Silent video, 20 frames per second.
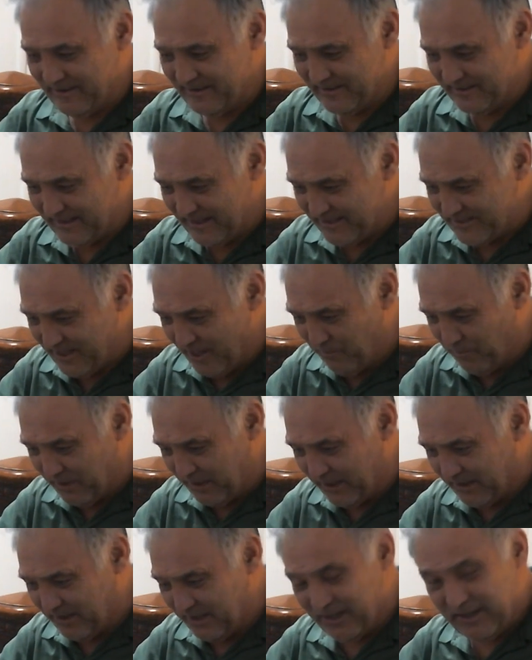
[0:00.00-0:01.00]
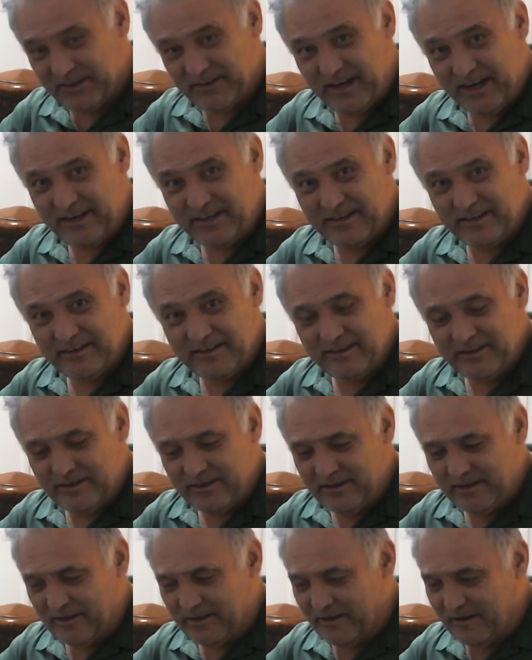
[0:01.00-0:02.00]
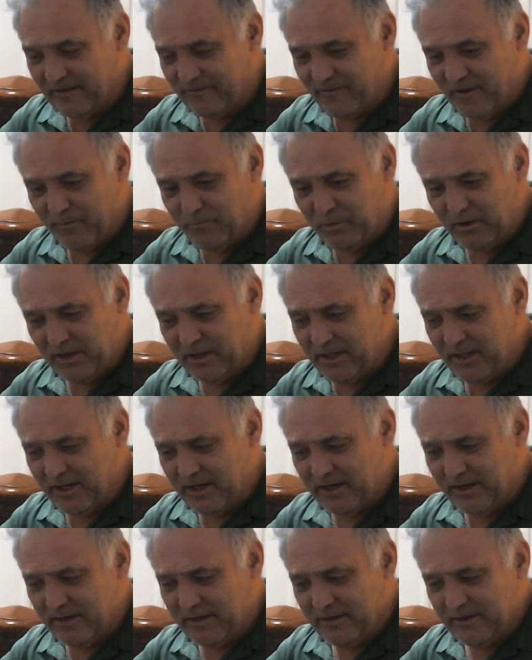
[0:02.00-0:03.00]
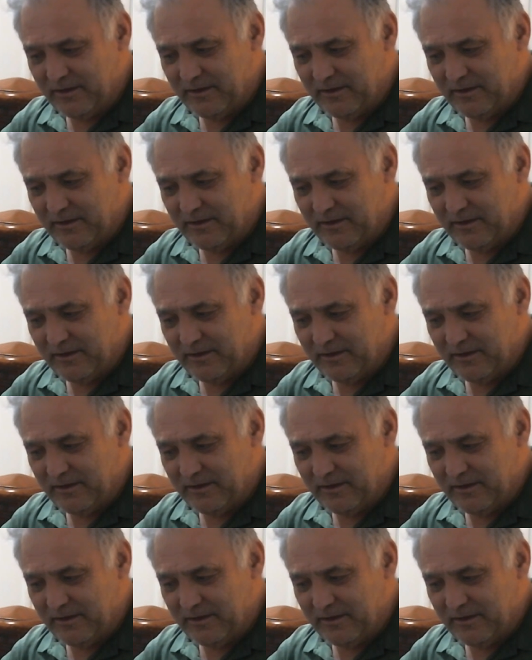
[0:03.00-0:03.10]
Let's say I'm putting it here, right? If I put it here,